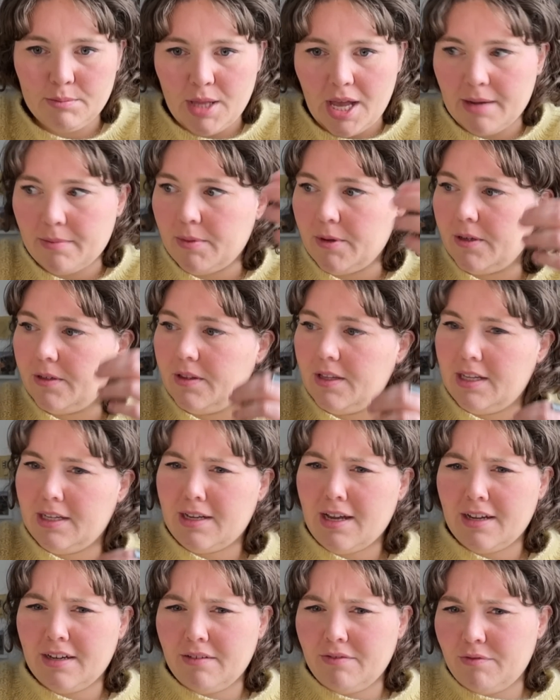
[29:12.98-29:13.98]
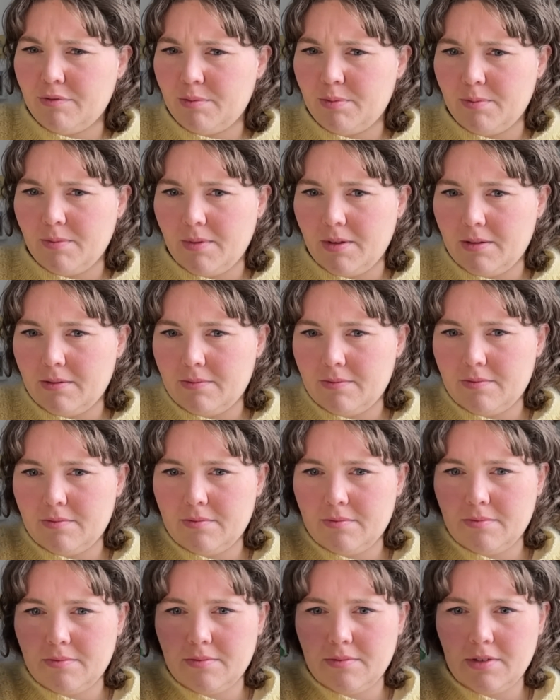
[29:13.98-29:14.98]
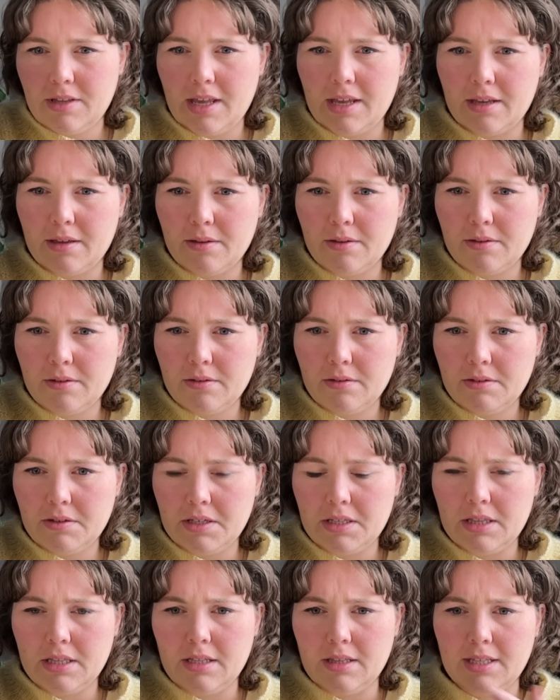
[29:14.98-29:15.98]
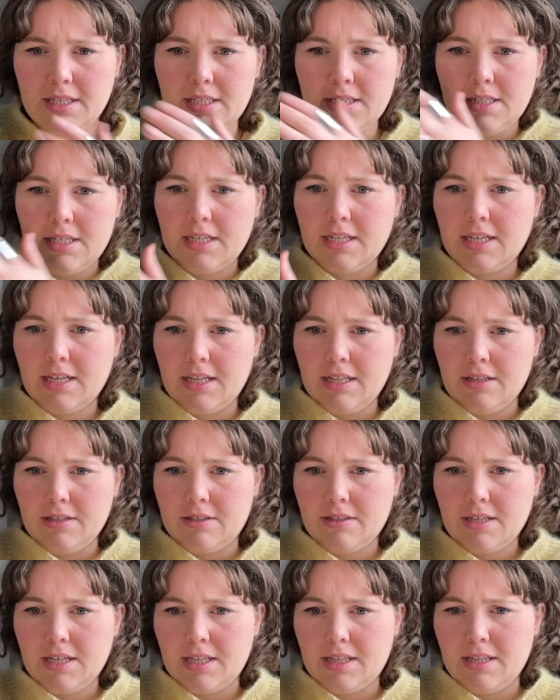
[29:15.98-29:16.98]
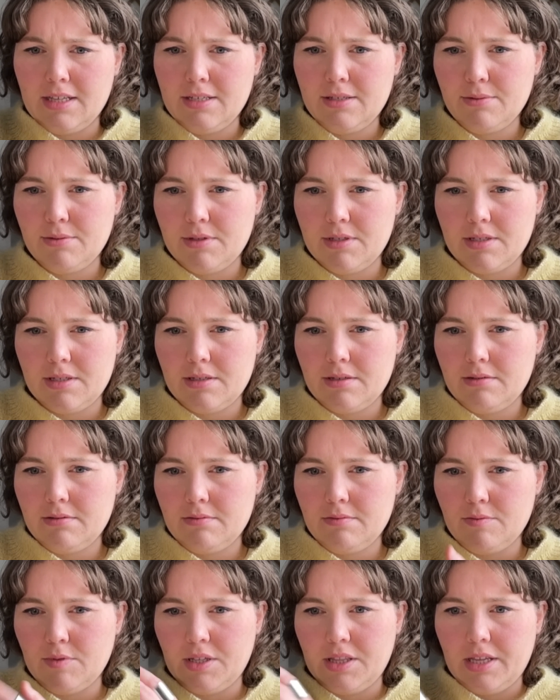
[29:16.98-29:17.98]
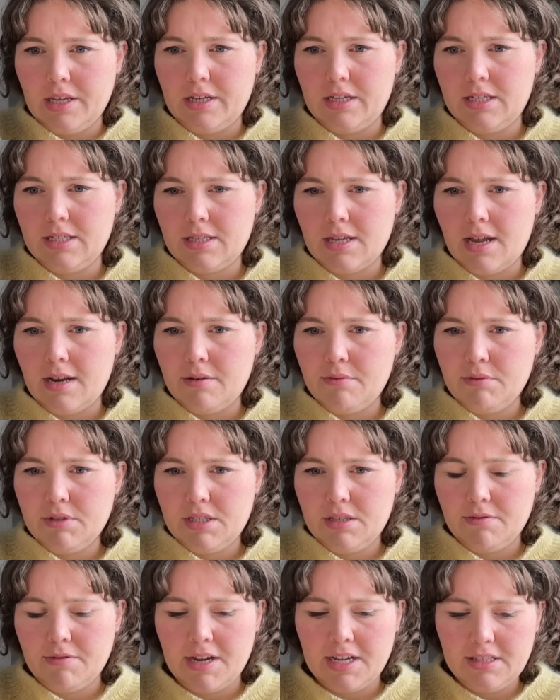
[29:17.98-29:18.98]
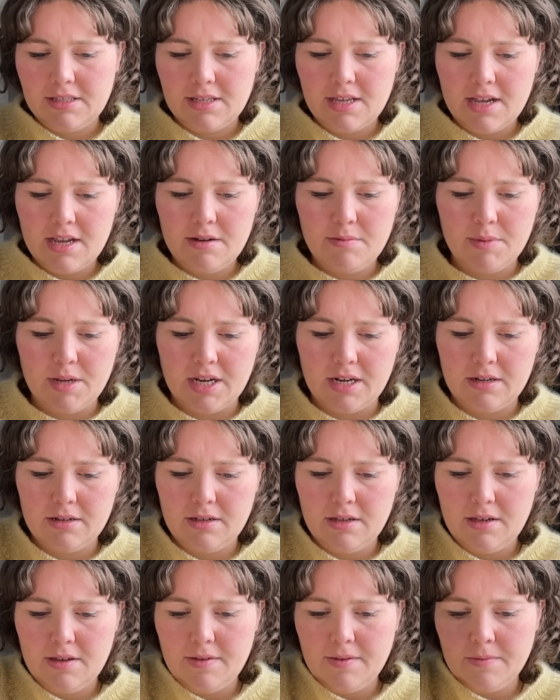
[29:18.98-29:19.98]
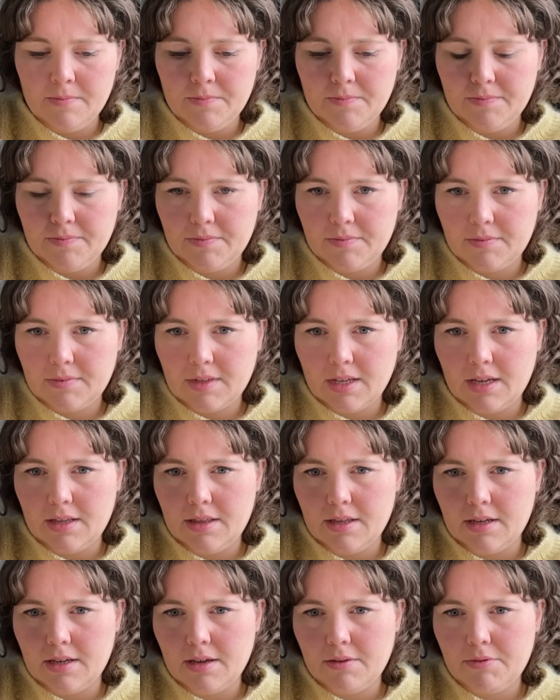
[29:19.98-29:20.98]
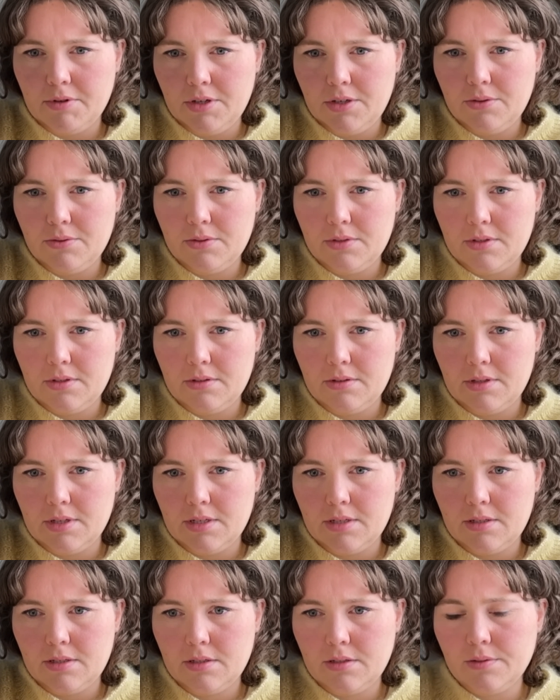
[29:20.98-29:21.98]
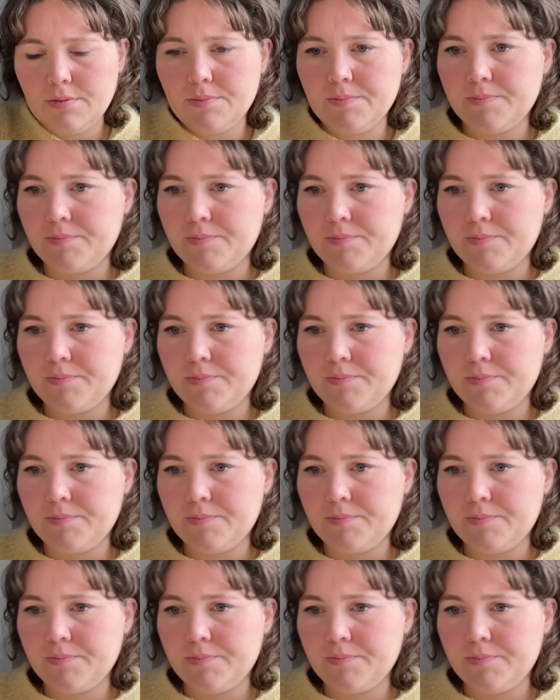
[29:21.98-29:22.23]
Blackbird. They kind of, like, in the listing, it looked like this was what they had decided was the right side, but I think I would use this.